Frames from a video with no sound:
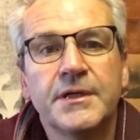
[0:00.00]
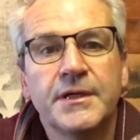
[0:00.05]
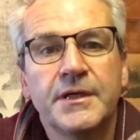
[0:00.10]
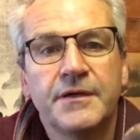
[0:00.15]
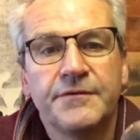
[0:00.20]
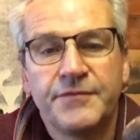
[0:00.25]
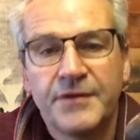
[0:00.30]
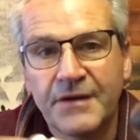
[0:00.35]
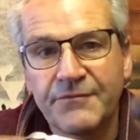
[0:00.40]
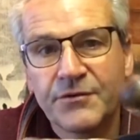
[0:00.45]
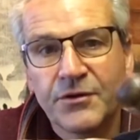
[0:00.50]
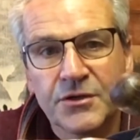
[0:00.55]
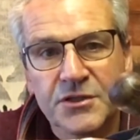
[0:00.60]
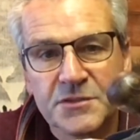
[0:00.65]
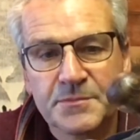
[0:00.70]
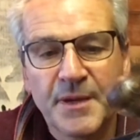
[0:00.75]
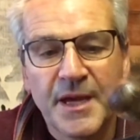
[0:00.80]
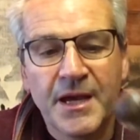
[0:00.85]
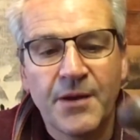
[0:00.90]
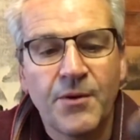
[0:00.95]
If you haven't got a
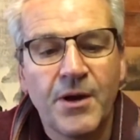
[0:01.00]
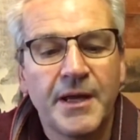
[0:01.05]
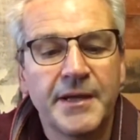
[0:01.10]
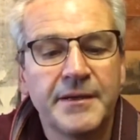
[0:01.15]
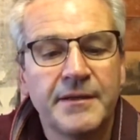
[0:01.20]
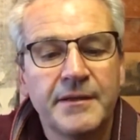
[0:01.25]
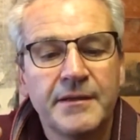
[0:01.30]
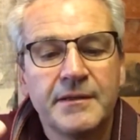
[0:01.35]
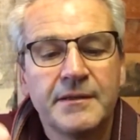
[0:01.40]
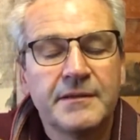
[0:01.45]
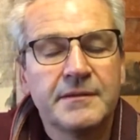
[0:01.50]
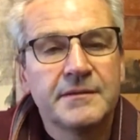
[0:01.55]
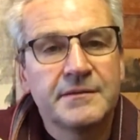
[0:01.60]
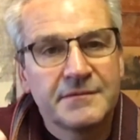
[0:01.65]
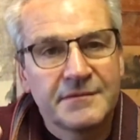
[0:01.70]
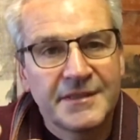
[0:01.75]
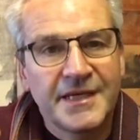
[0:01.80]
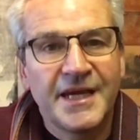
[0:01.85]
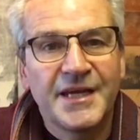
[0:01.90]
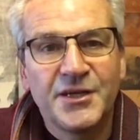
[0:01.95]
spare one,
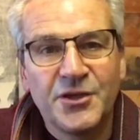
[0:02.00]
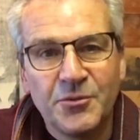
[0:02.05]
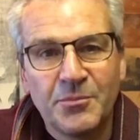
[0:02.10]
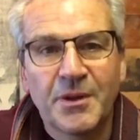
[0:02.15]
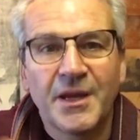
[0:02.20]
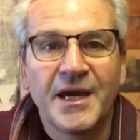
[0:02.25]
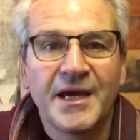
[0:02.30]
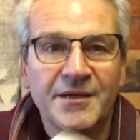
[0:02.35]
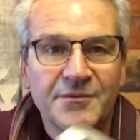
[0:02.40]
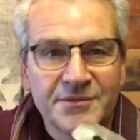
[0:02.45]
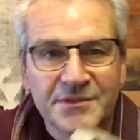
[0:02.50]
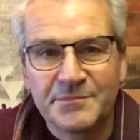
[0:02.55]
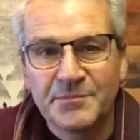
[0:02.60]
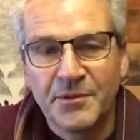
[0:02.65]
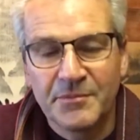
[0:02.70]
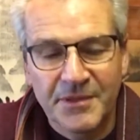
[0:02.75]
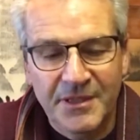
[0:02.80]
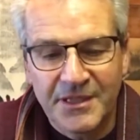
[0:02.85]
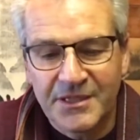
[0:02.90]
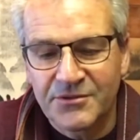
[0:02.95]
get a new blade, which is
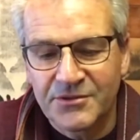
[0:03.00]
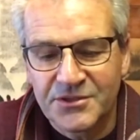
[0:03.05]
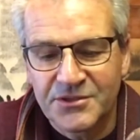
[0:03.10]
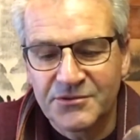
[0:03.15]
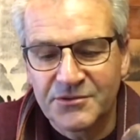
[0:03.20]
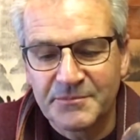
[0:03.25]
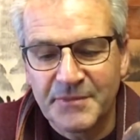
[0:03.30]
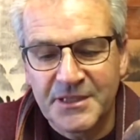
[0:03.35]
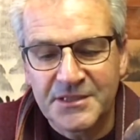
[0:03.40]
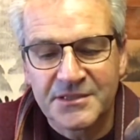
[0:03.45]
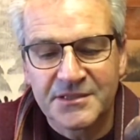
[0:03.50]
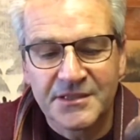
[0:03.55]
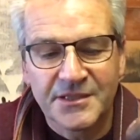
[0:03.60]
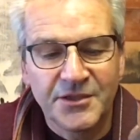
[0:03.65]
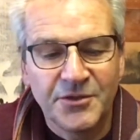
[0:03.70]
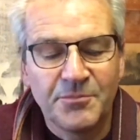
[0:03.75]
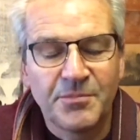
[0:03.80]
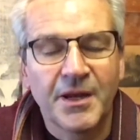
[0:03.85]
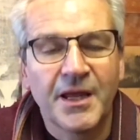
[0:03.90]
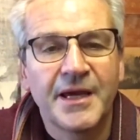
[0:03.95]
probably going to cost you as much as a
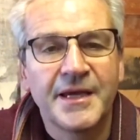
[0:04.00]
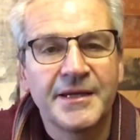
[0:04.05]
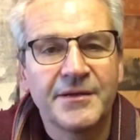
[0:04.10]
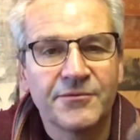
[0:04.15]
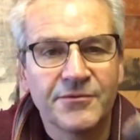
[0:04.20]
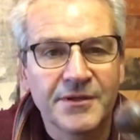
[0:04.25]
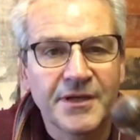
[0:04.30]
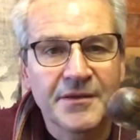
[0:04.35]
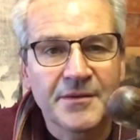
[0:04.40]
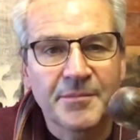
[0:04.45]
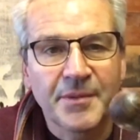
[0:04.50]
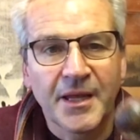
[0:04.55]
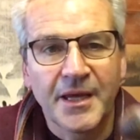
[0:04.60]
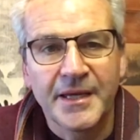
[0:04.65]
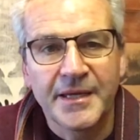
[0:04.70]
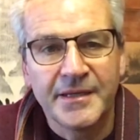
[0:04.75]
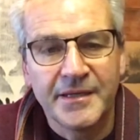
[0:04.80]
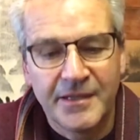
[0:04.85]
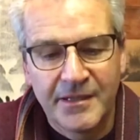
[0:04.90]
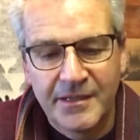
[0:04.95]
new plane or another
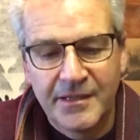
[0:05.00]
plane,